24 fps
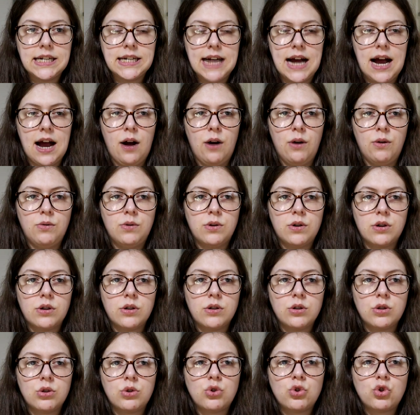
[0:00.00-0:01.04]
Now,
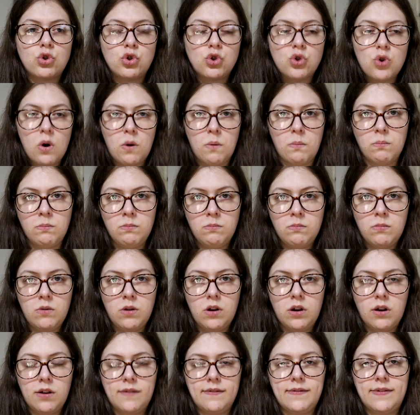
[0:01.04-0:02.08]
some
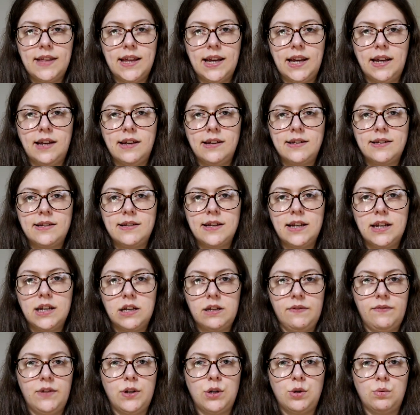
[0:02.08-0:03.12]
of these
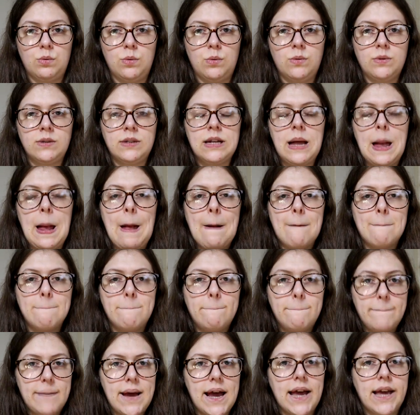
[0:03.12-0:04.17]
individuals
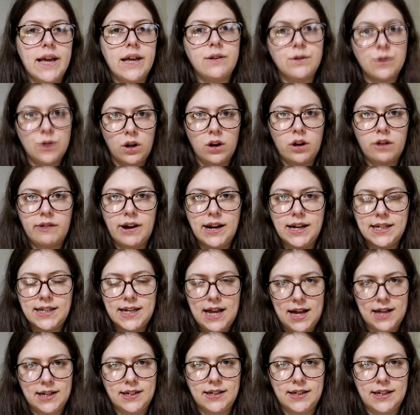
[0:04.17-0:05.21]
may tolerate
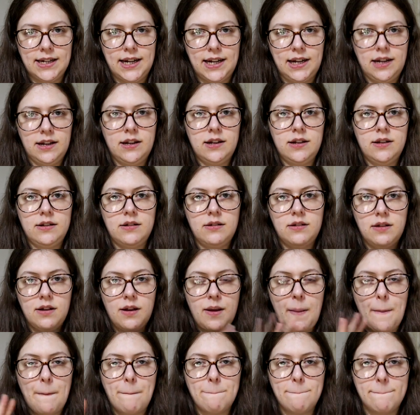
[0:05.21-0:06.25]
handling.
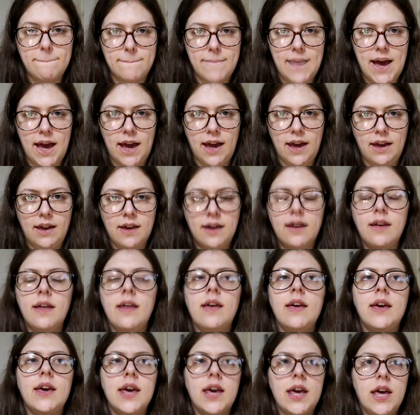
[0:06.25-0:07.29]
May.
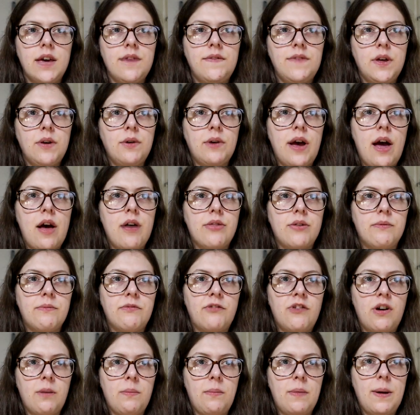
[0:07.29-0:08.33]
If you get
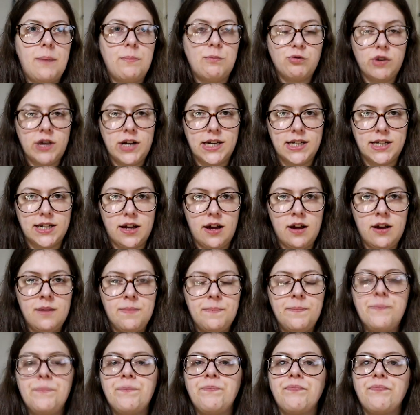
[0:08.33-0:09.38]
them from a breeder